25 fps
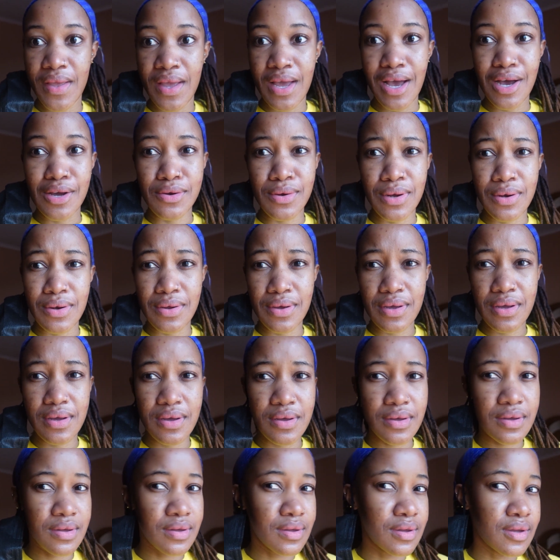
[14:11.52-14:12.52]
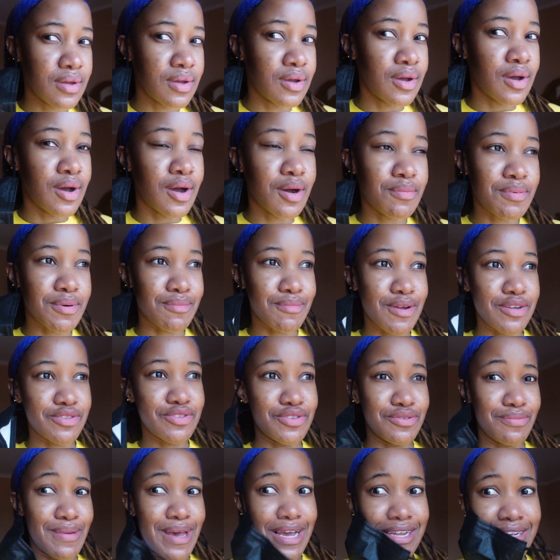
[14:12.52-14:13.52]
How do I look? Hope I'm not
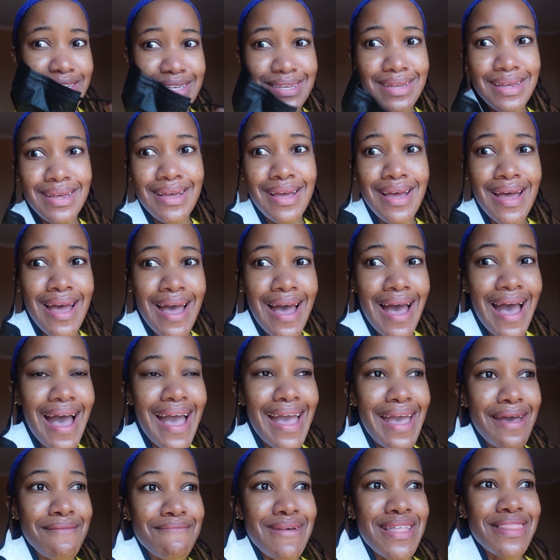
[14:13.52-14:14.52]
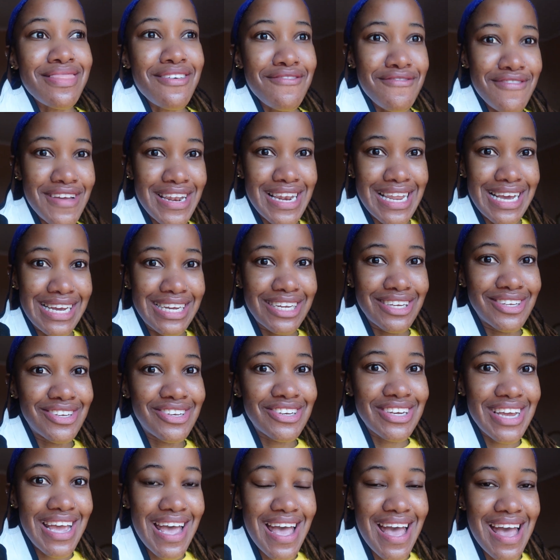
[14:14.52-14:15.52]
too bad. I am at the
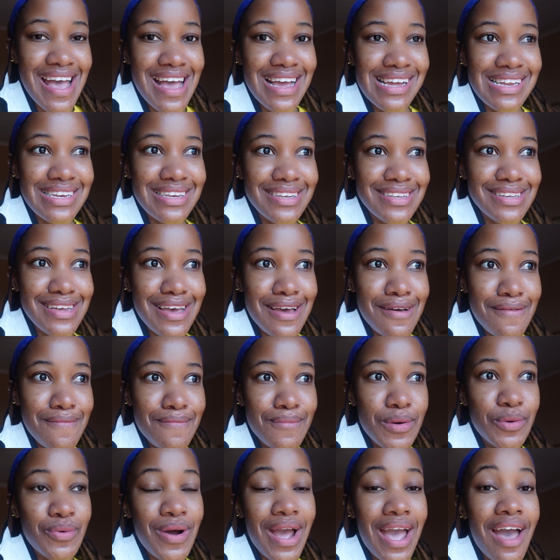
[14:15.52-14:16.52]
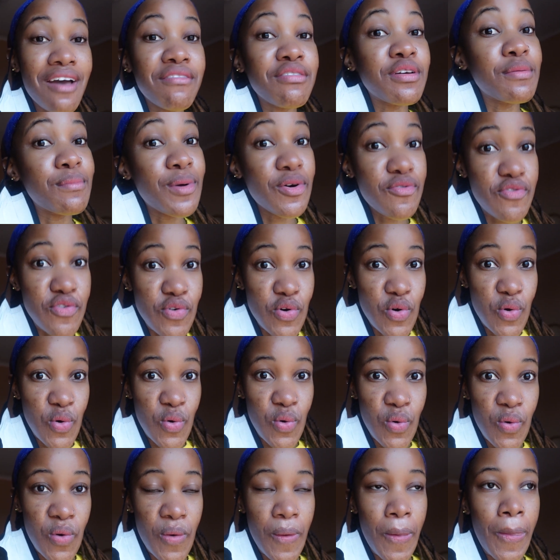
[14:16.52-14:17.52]
village and we're having
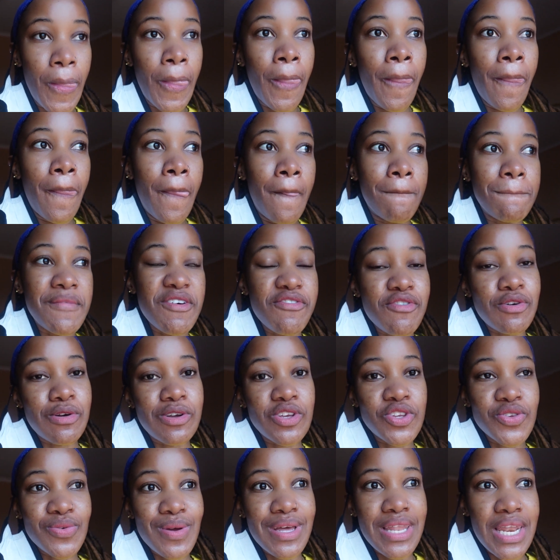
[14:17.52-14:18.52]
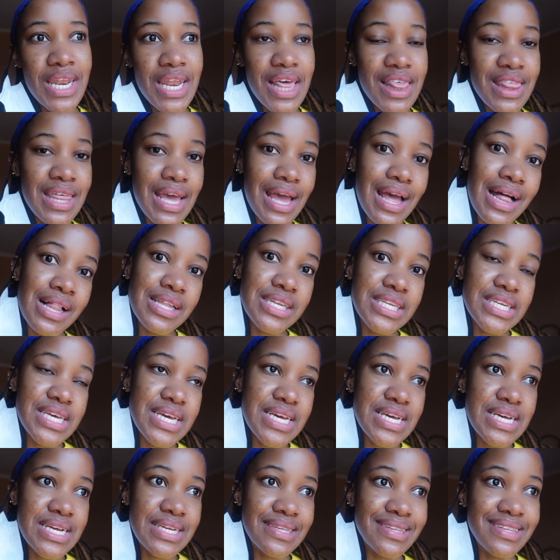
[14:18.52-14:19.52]
Mafoko. Mafoko is when the
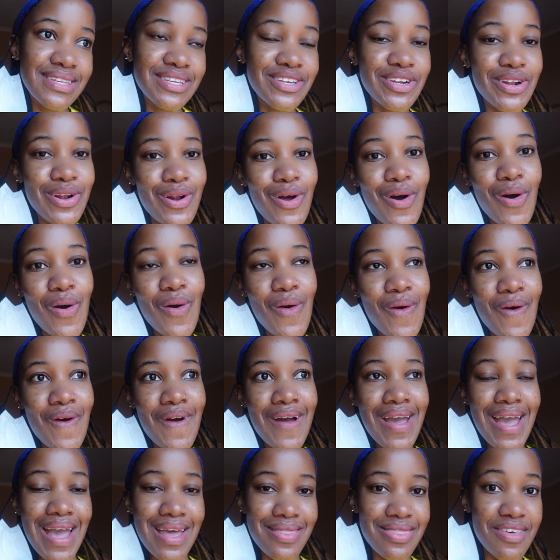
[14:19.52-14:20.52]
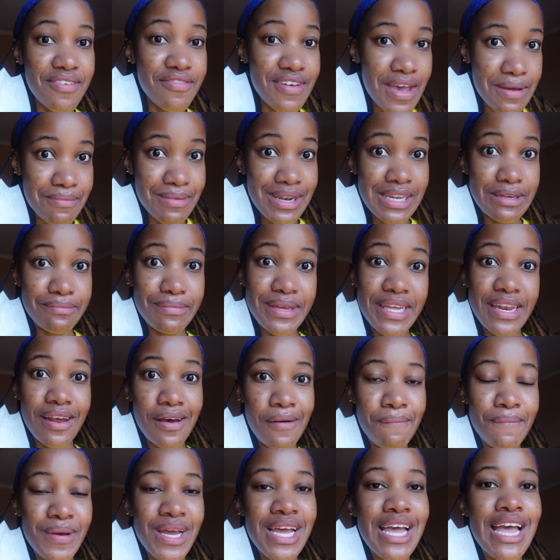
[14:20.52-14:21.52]
elders, the Ditoho and the family meet
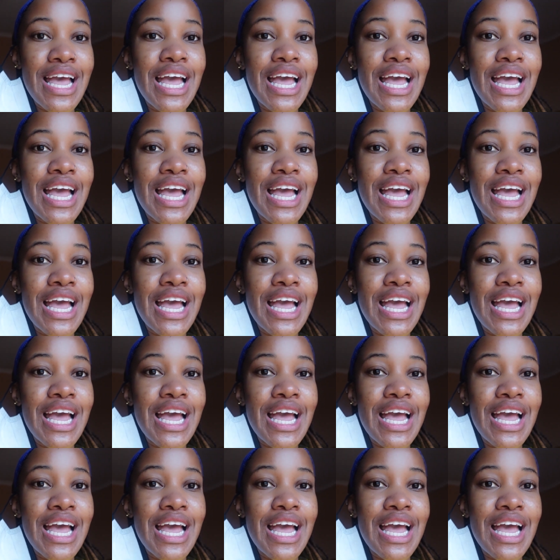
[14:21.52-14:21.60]
up